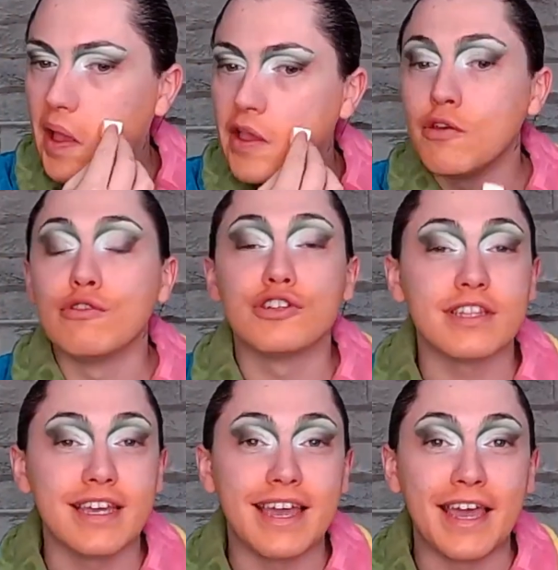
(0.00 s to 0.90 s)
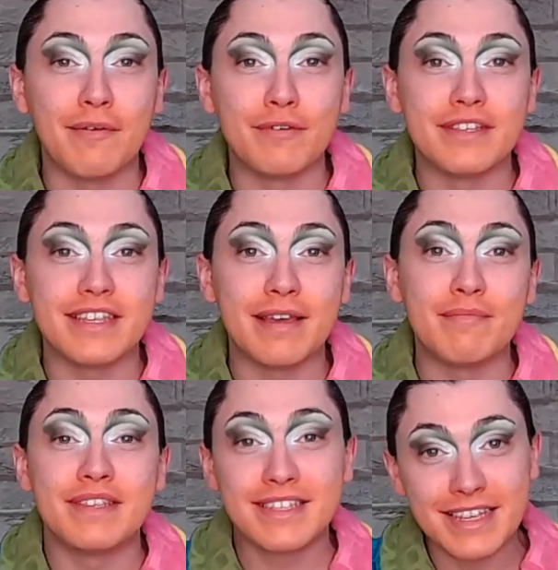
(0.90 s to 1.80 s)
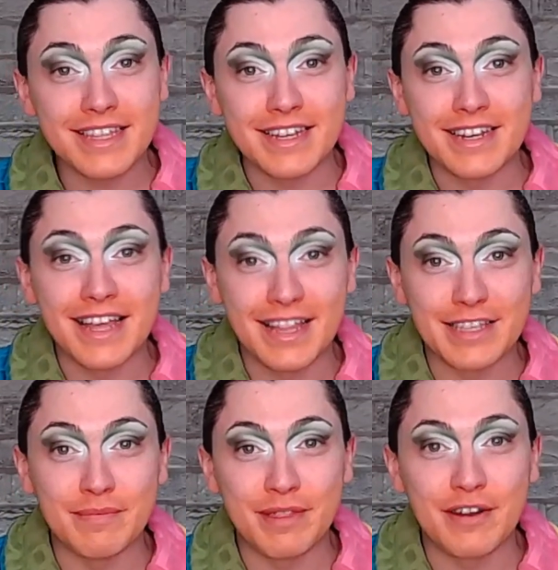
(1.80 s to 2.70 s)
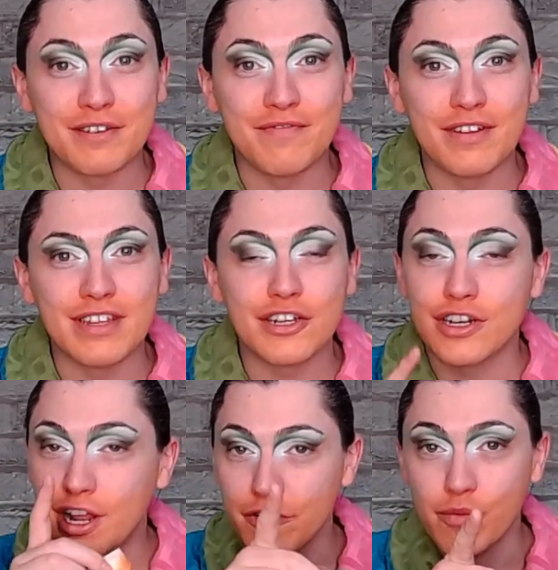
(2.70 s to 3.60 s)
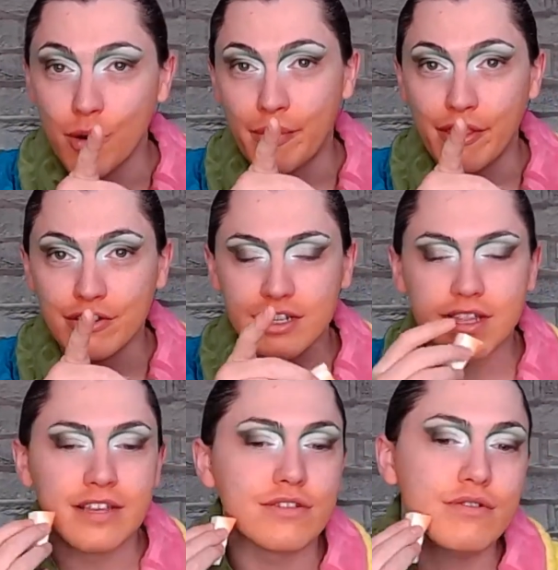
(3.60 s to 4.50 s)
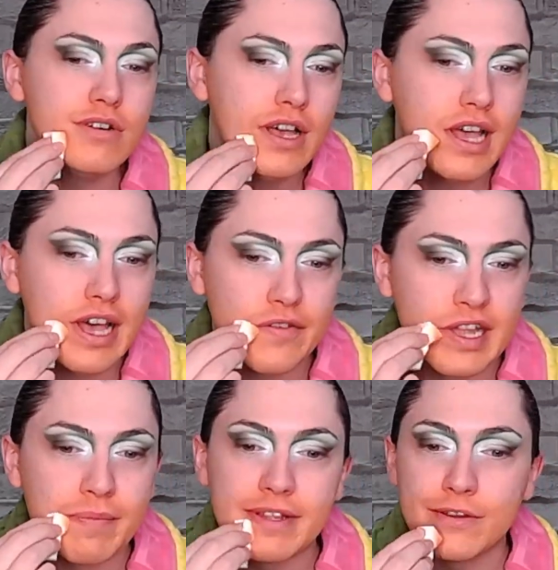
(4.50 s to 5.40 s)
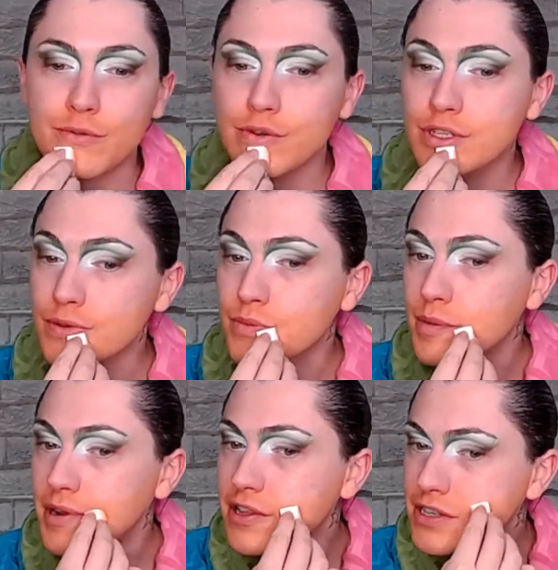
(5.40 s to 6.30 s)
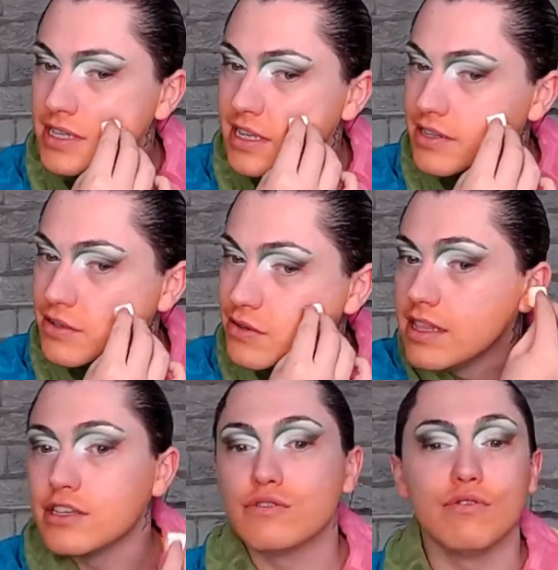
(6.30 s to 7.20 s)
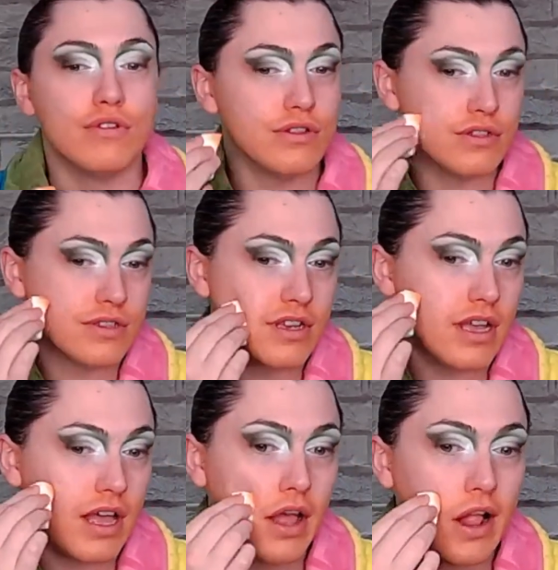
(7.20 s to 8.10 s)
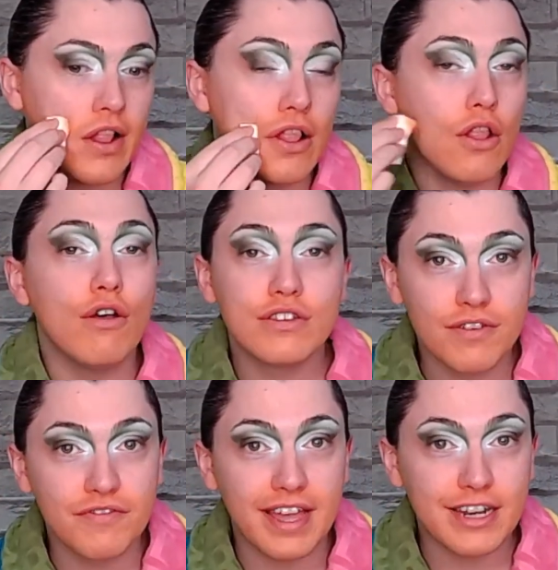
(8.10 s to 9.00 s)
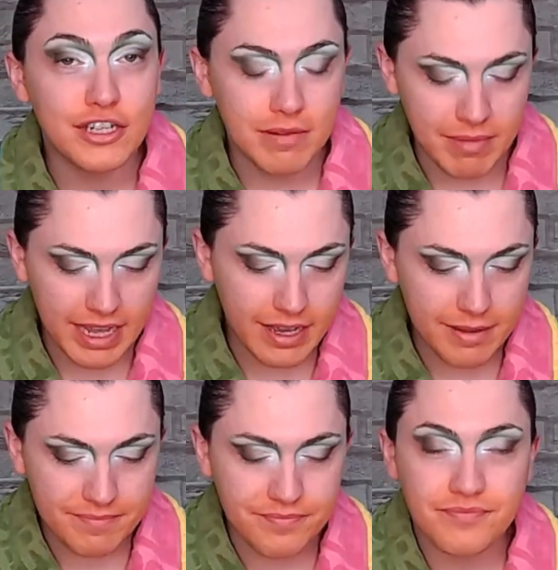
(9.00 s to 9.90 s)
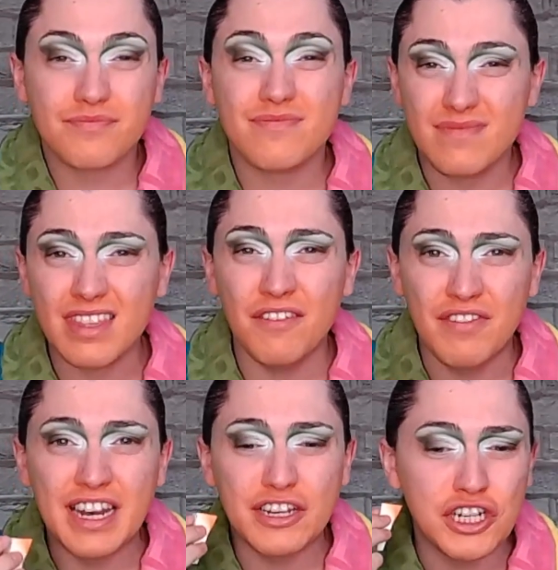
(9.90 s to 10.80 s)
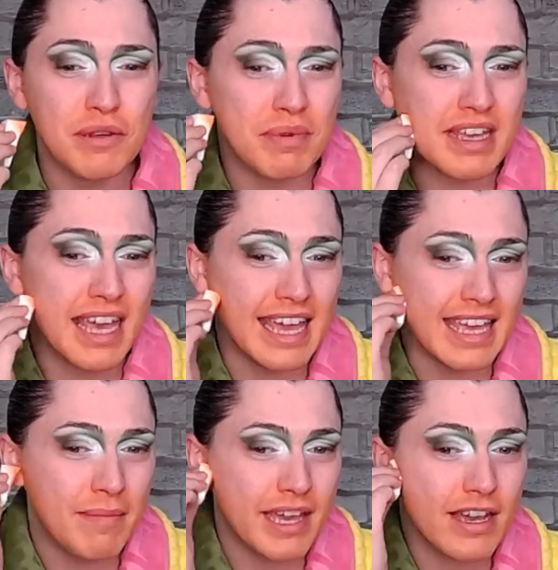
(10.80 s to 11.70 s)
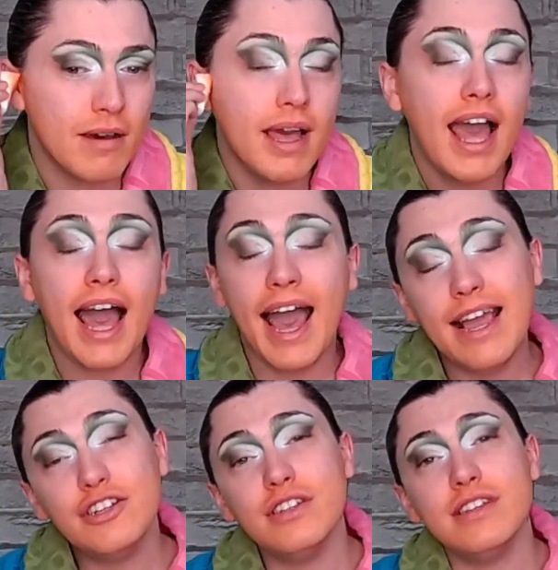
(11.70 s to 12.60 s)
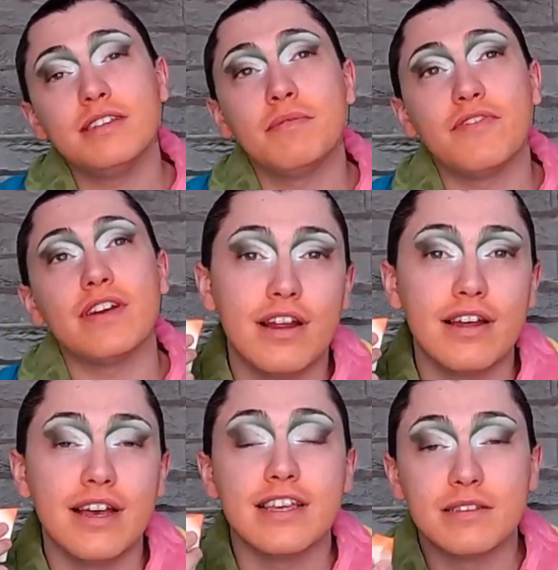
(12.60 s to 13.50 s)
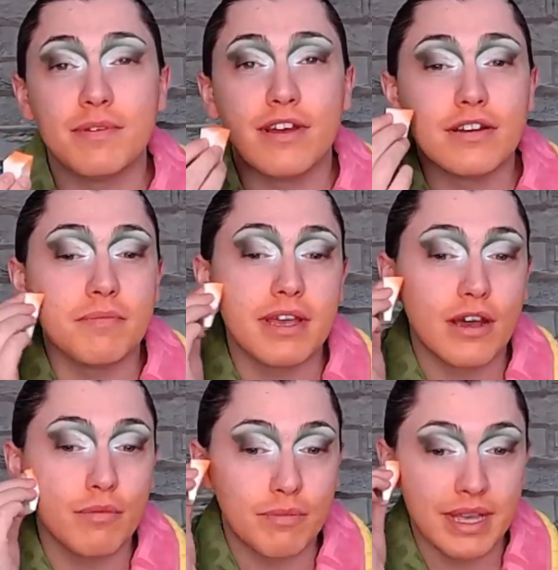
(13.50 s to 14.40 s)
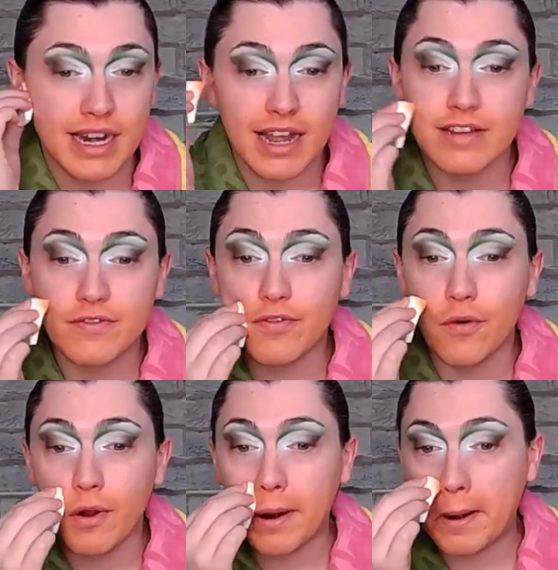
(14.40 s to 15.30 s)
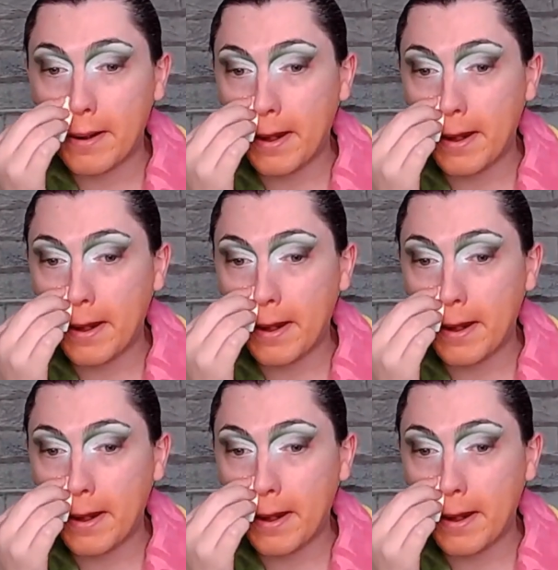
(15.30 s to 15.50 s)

Usually it was stealing Elizabeth Arden foundation out of Watt Brothers in Glasgow. If anybody knows Watt Brothers in Glasgow, they sold lots of very cheap makeup. Very cheap cakey makeup. Actually, to be fair, Elizabeth Arden makeup would be grand for